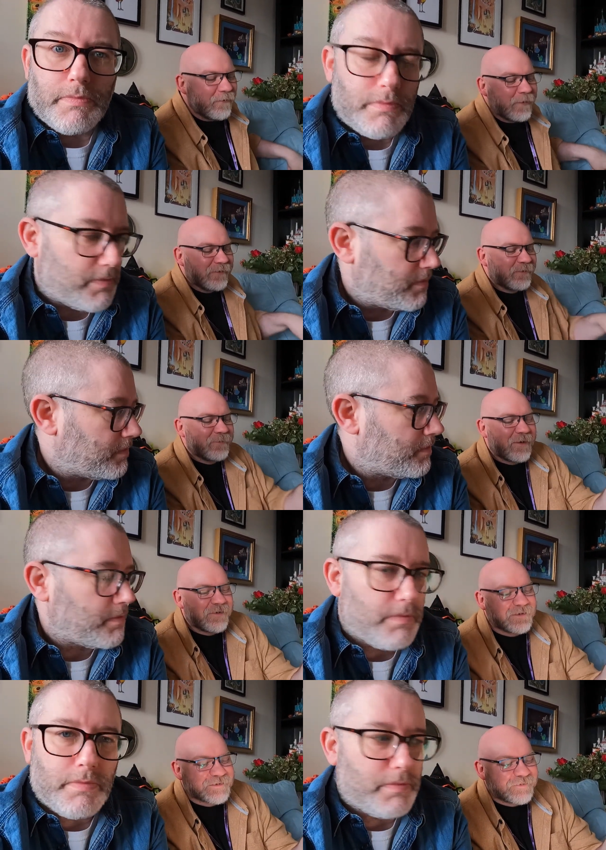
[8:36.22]
Speaker 1: all the way from
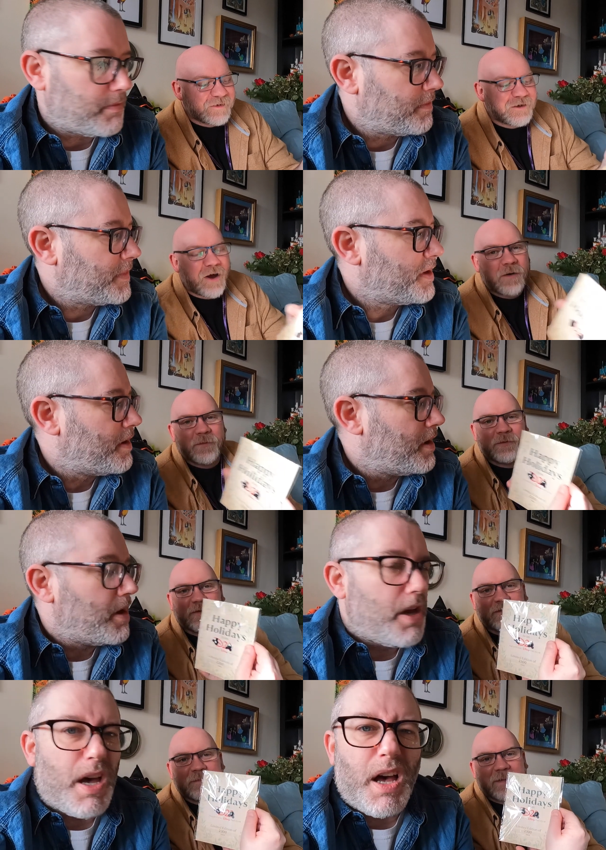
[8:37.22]
America. So the
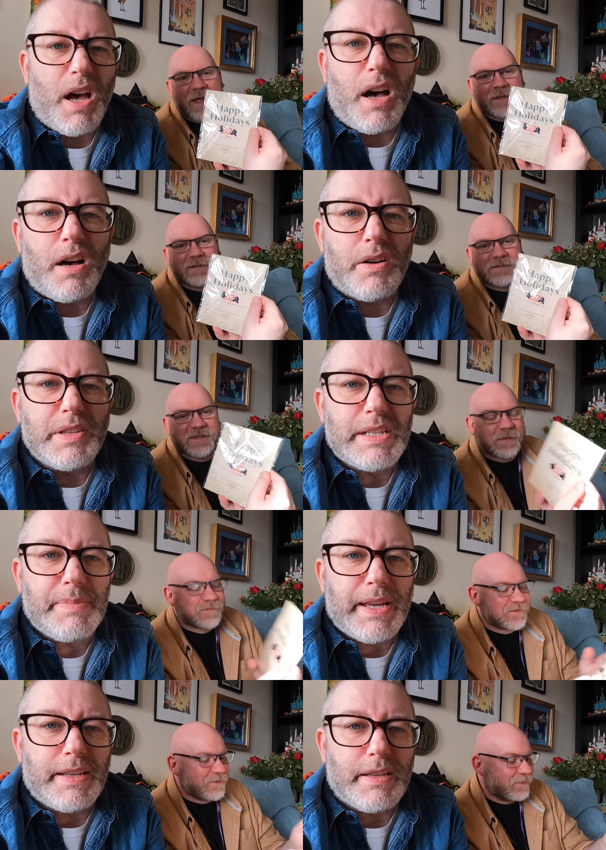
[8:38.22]
cardboard on the back Oh, is it's
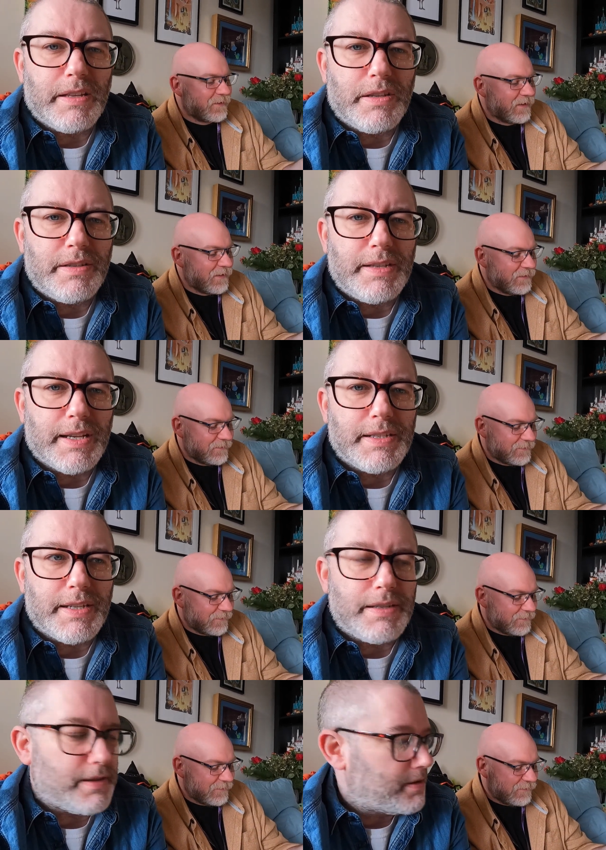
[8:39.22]
absolutely
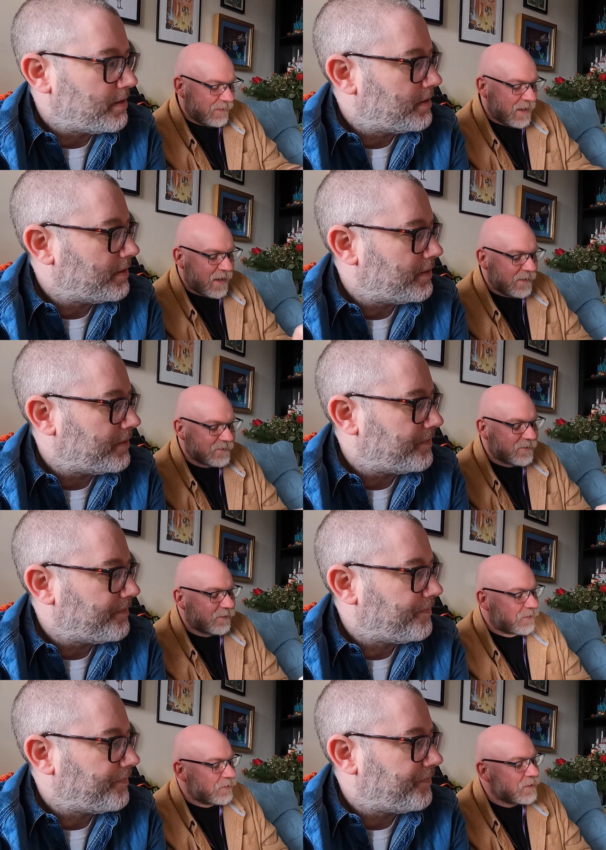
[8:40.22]
knotted. Yeah, it's
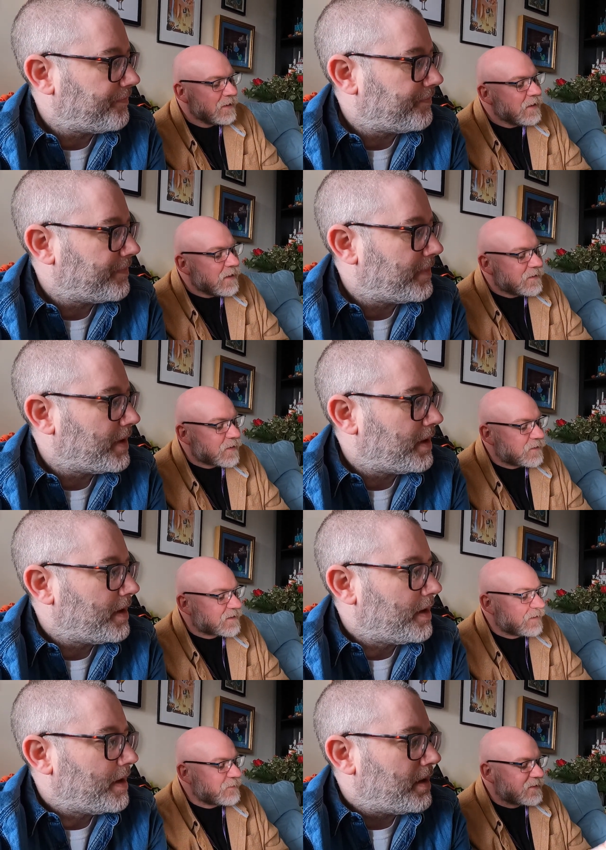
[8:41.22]
not good. So
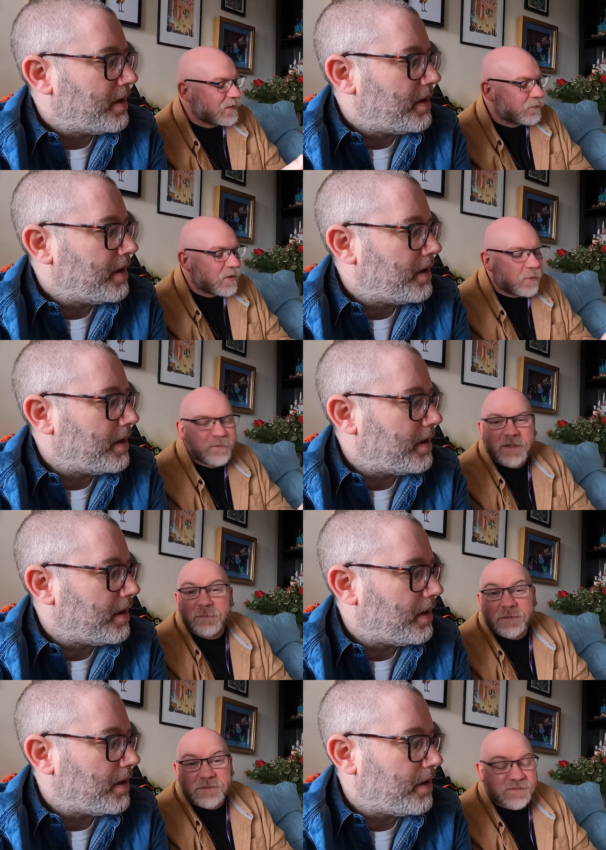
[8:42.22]
it's limited. I'm going to open
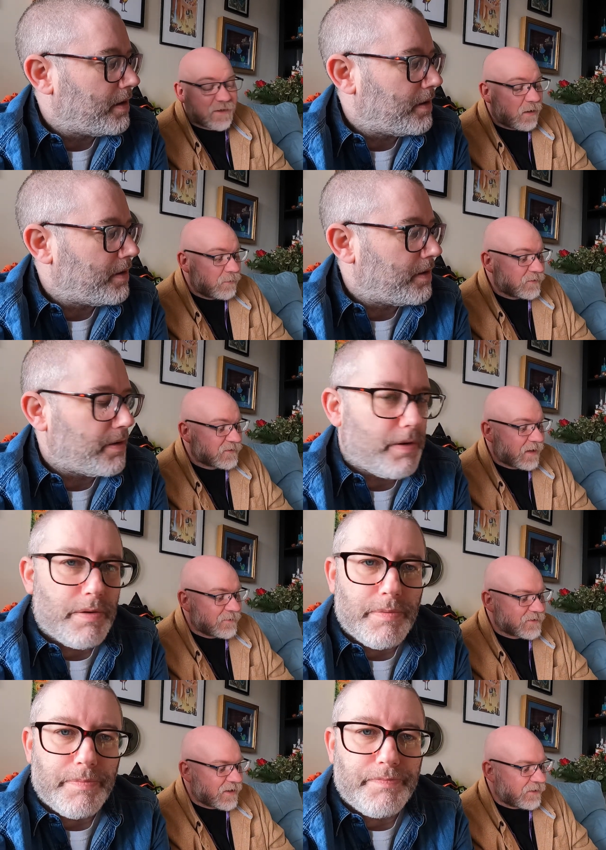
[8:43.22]
it because the cardboard's
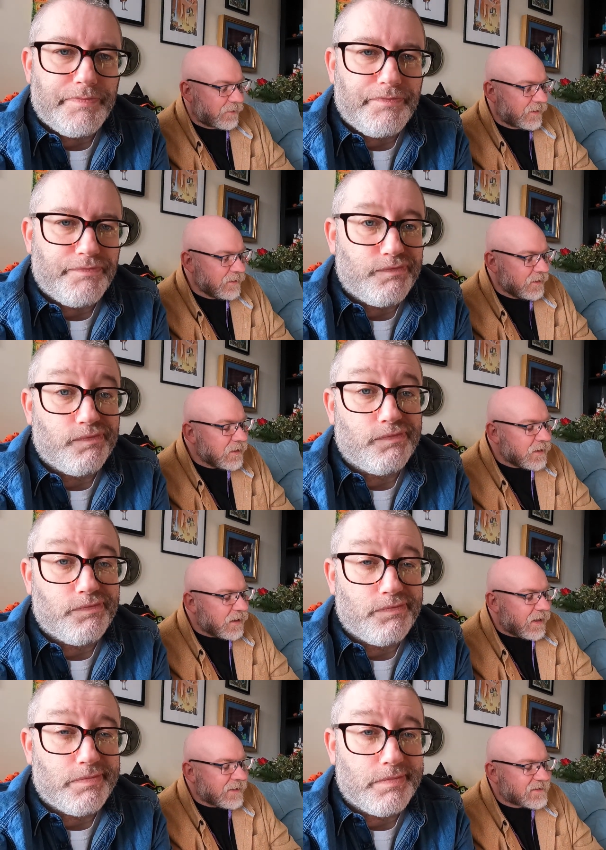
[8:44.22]
damaged anyway.
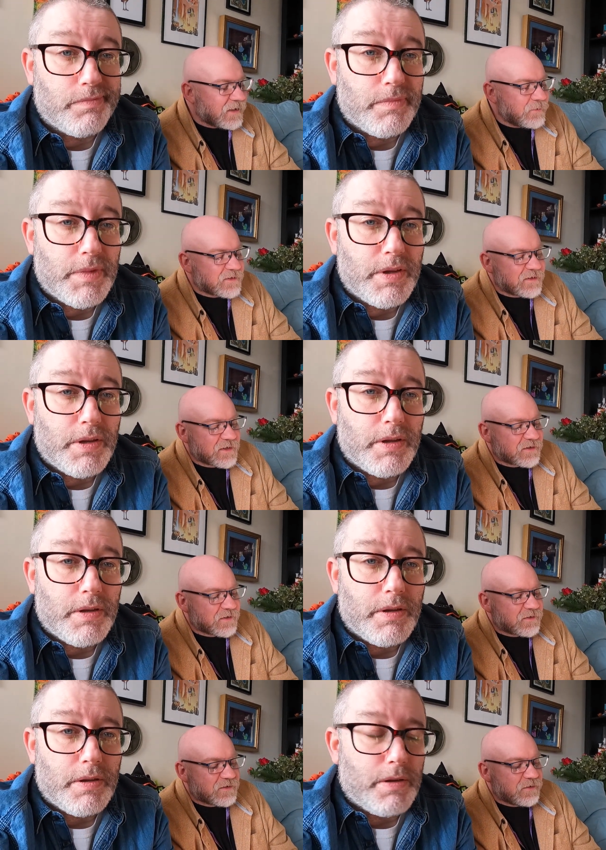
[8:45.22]
It's limited
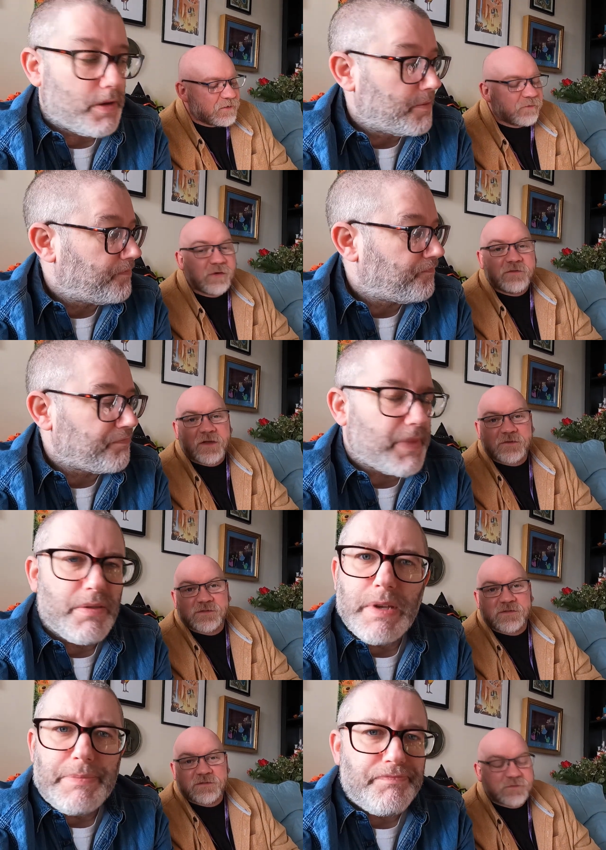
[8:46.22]
edition to
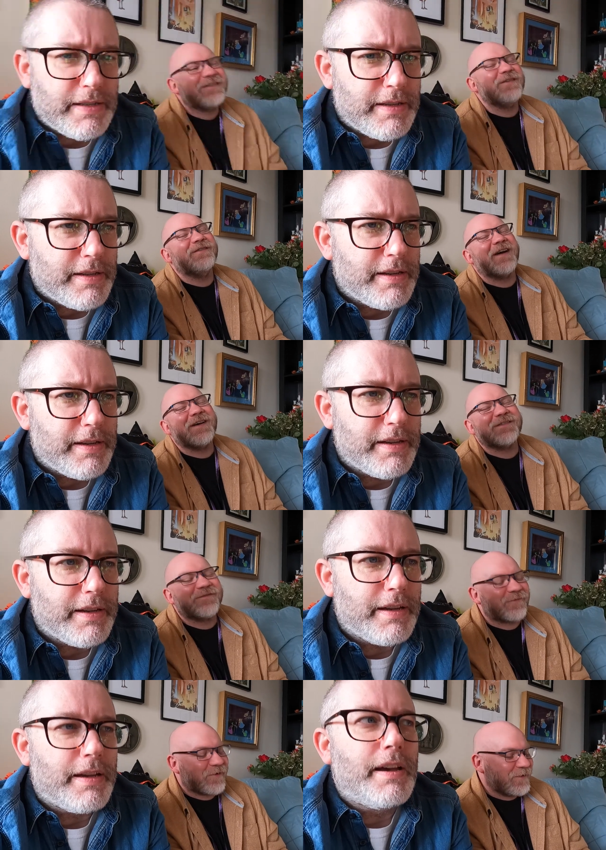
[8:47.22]
3,000,
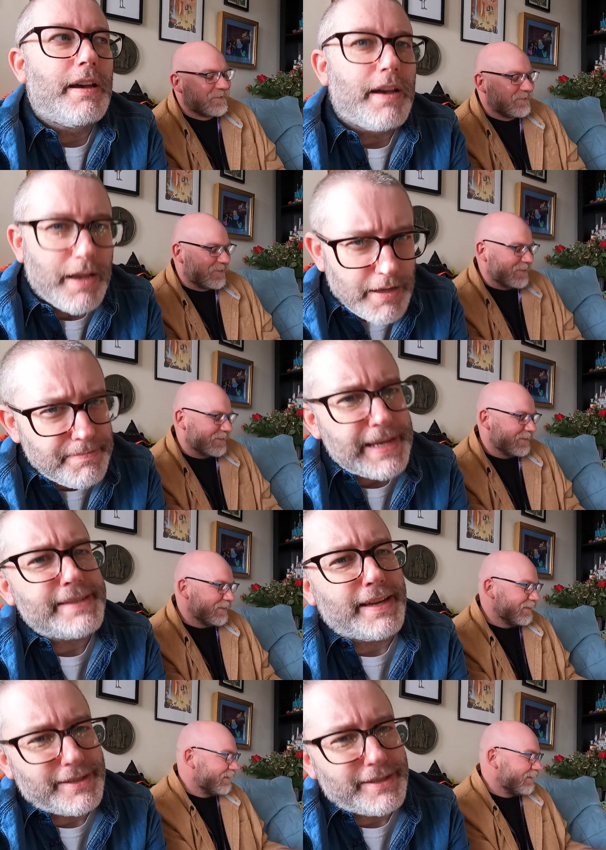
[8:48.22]
2,300. Better.